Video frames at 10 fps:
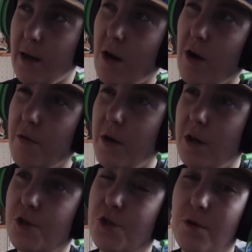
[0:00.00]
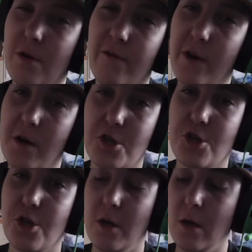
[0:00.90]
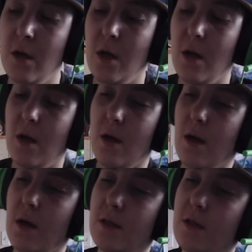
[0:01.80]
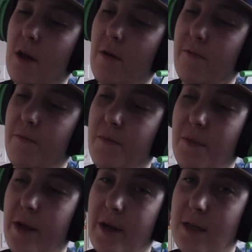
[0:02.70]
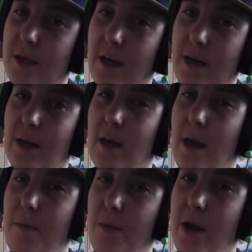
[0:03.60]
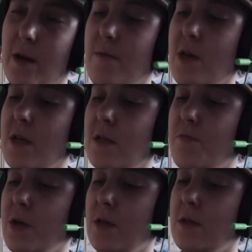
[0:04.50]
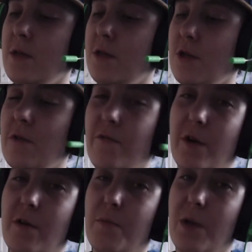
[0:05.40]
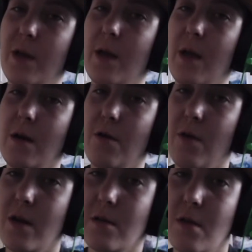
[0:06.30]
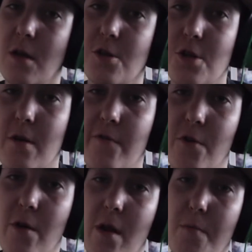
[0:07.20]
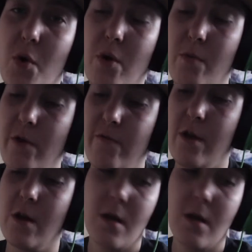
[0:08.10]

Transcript: on-rail shooter, very chill. It's not an exciting game by any means, but it's just fun to play and great nostalgia if you're a Pokemon fan.